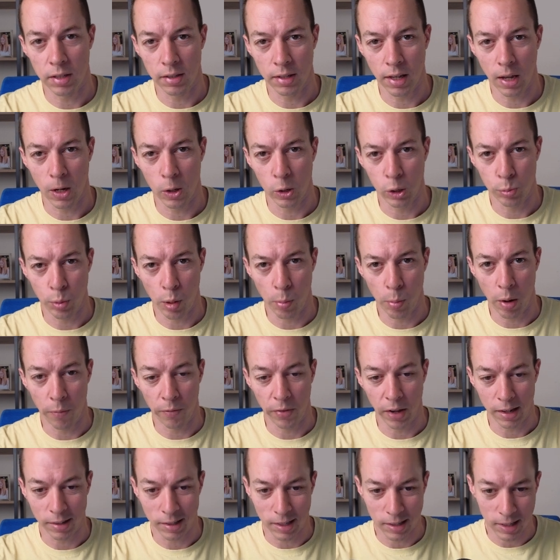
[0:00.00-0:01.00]
sales per
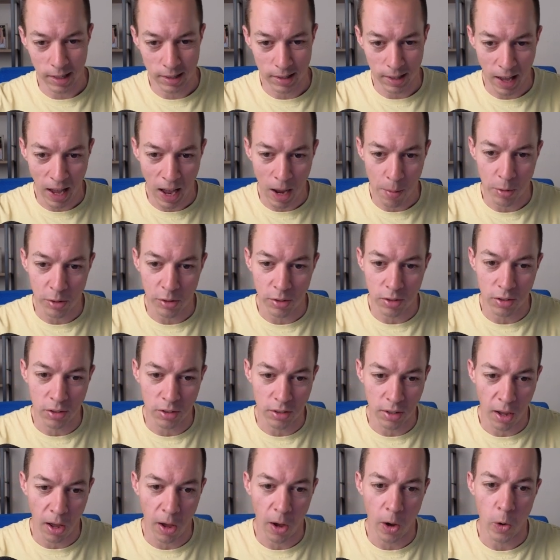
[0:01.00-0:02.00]
month as this is
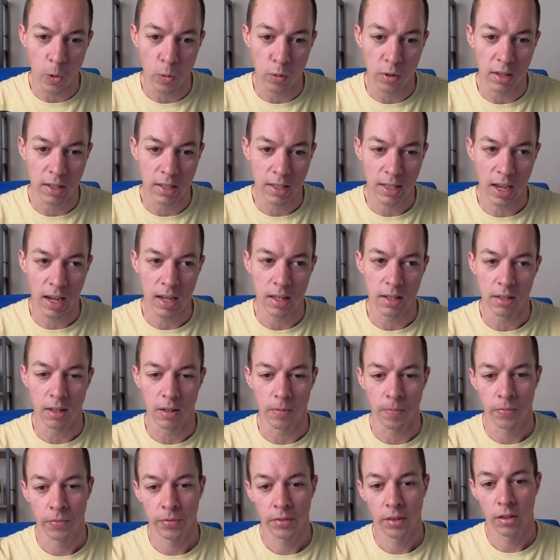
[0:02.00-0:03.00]
amazon's own
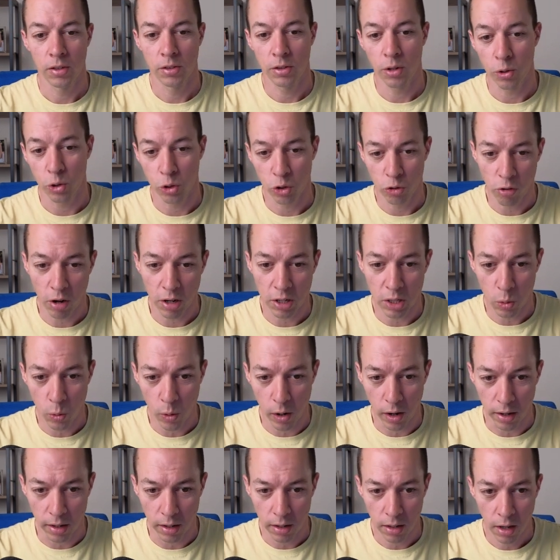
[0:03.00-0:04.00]
data so straight
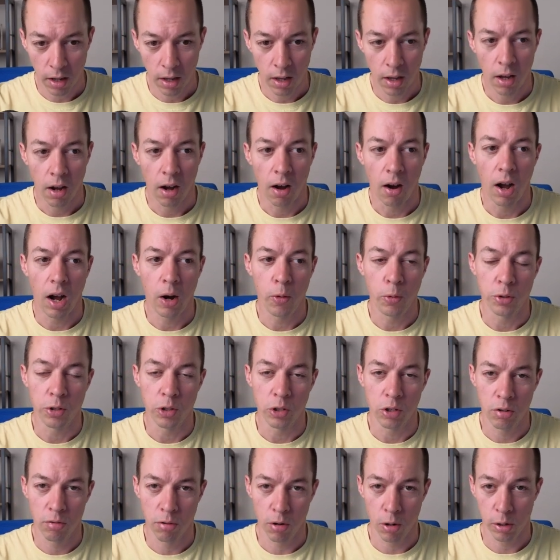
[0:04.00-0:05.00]
away I will
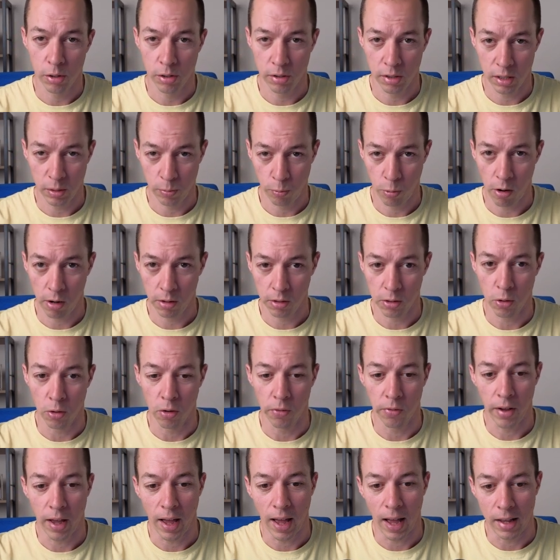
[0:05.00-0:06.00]
just cross this product
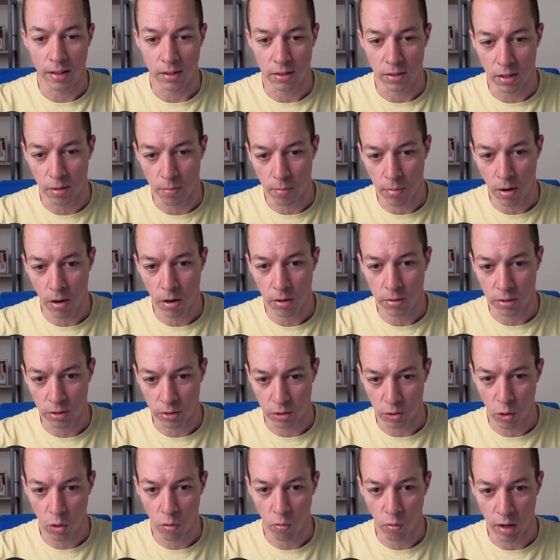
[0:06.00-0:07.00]
off as demand does
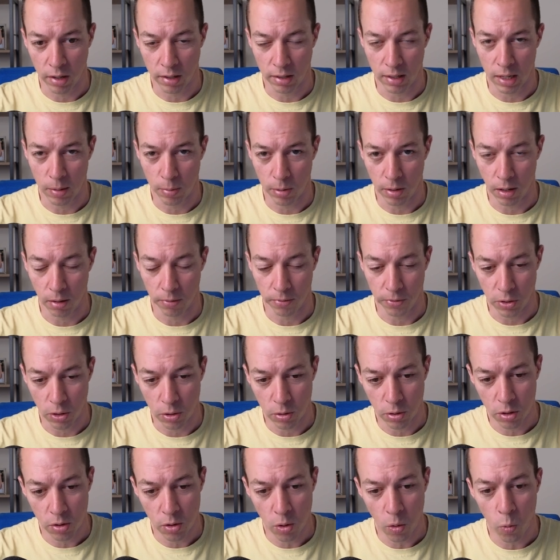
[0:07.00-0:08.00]
not run deep enough. You
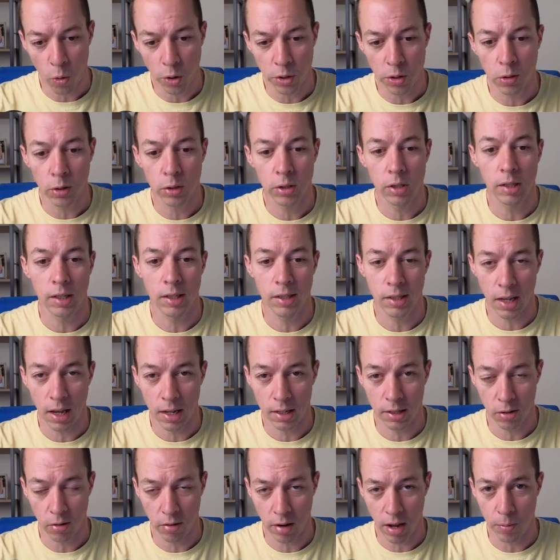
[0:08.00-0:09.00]
do not want your
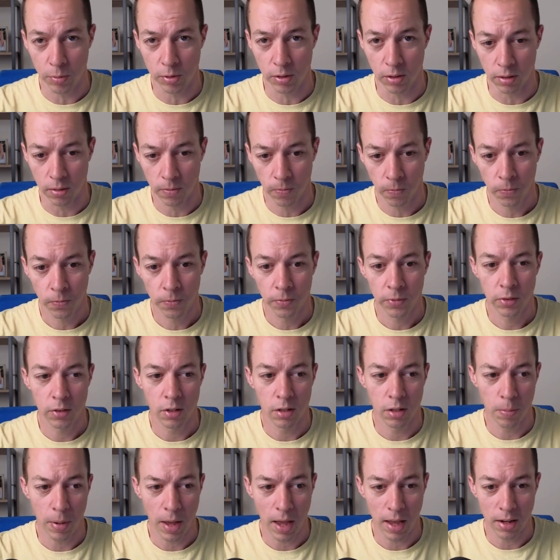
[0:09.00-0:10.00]
success on Amazon
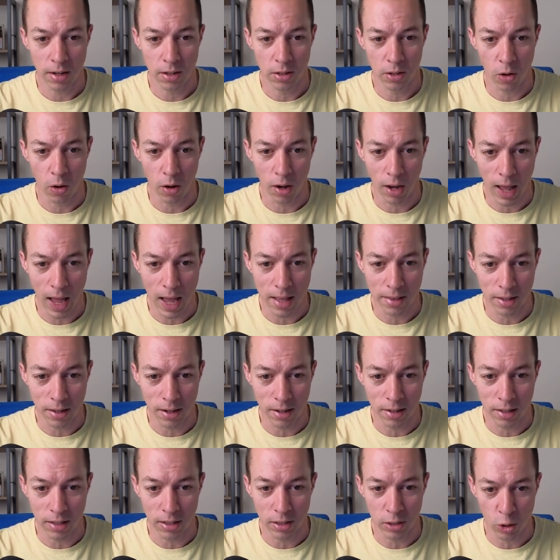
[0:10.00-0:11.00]
to depend on landing
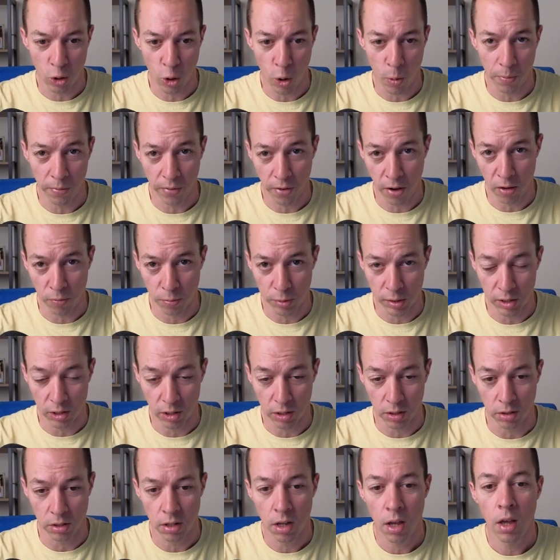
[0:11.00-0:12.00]
in these top five
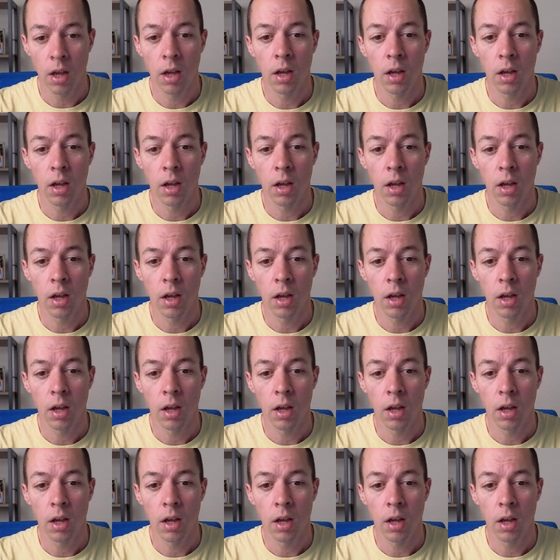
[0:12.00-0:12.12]
positions.